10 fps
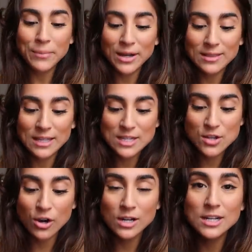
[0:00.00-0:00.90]
But these
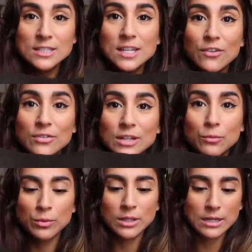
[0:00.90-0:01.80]
are definitely
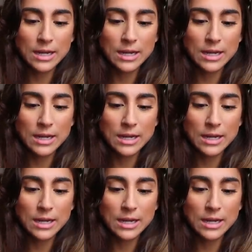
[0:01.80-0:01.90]
really